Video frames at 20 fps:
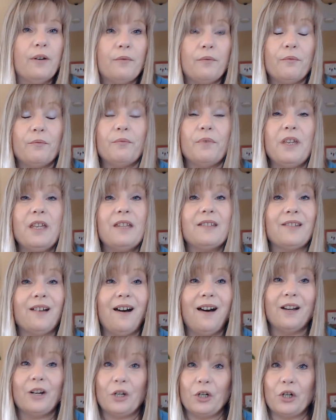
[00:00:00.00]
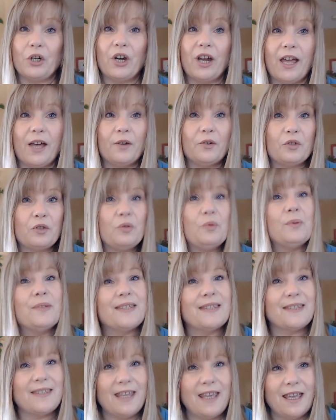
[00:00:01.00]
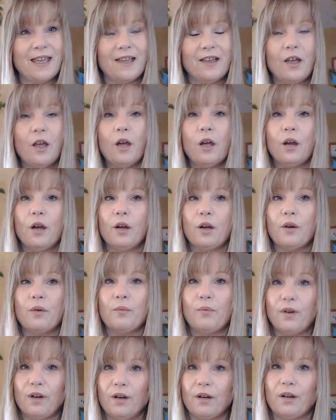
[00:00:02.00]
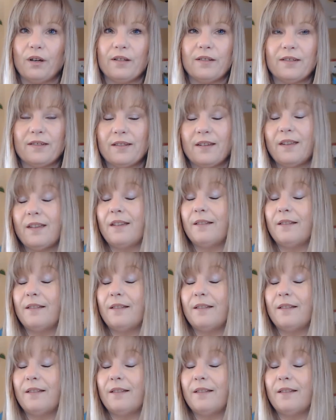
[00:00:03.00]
we taught her how to sing her words.